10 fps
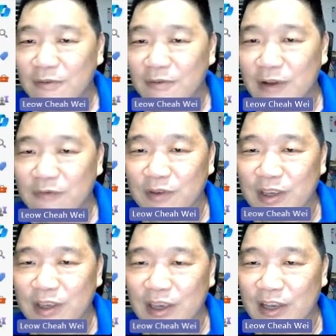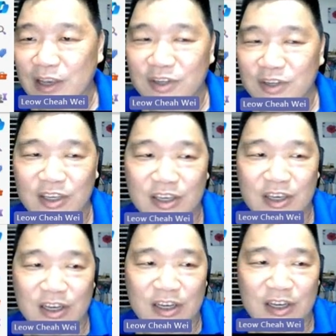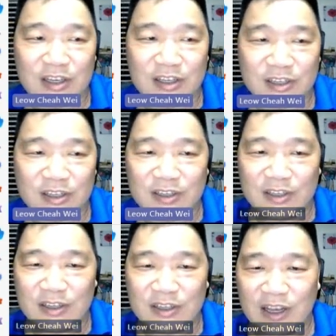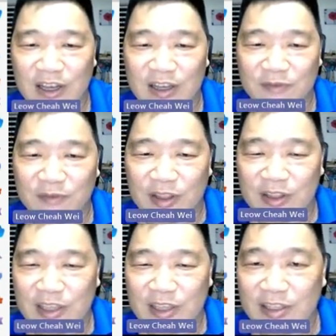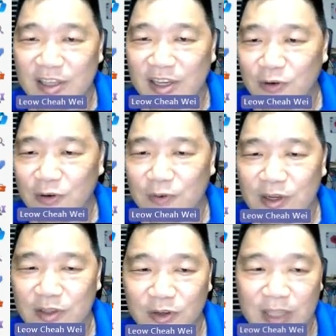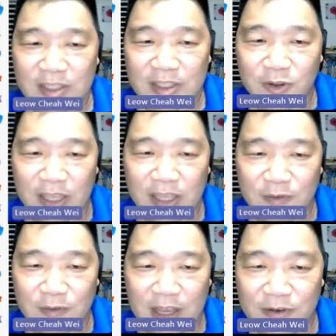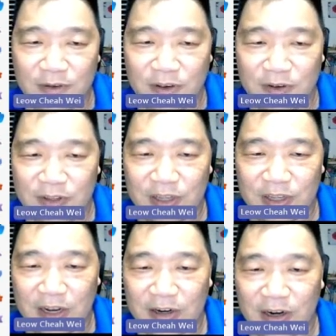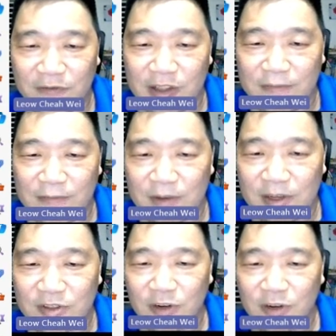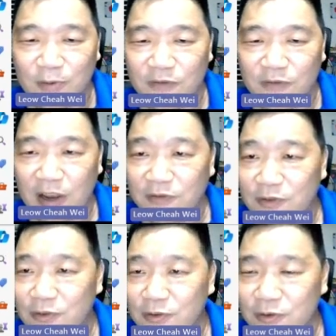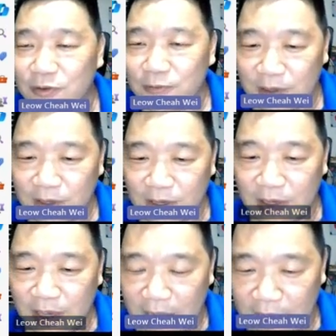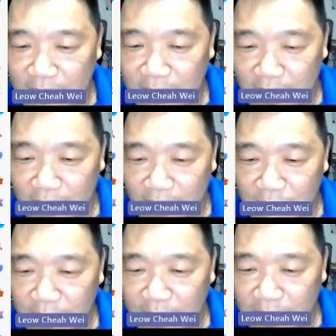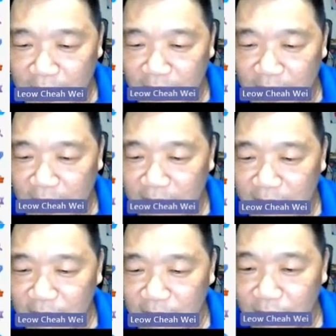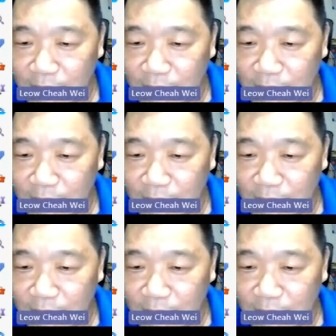when we actually when the sensor is over. So let's look at this value. You can roughly remember 0.52, and we can then